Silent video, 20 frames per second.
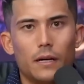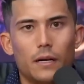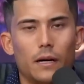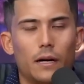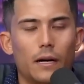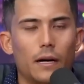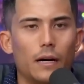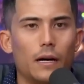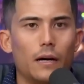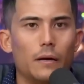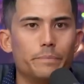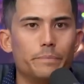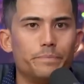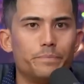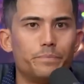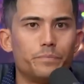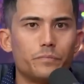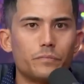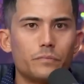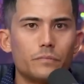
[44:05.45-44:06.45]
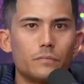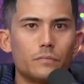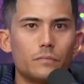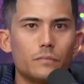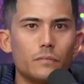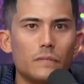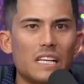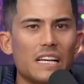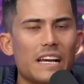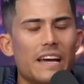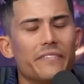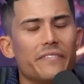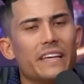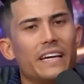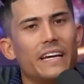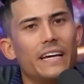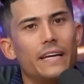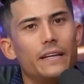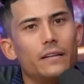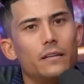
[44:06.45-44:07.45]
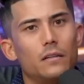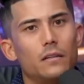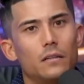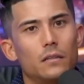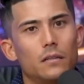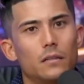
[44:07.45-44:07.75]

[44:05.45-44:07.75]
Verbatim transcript: Um, and then,